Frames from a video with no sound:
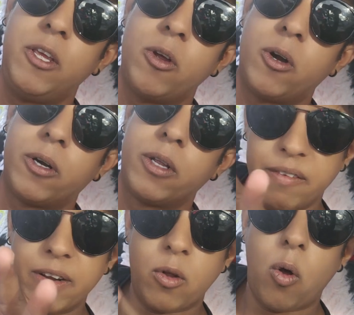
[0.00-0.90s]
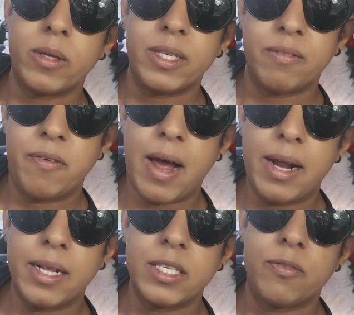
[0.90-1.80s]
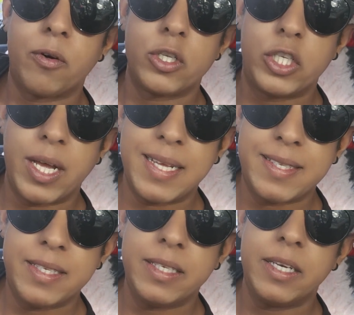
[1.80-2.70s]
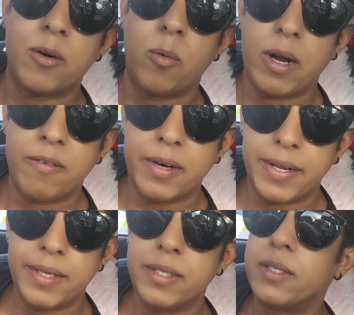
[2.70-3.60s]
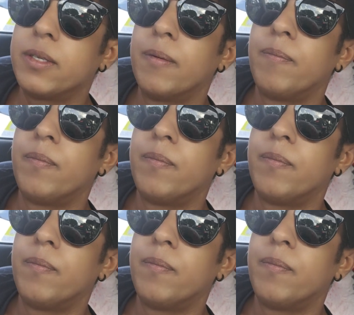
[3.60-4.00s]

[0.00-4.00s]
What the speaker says: New York, even causing violence for jealousy or whatever it is,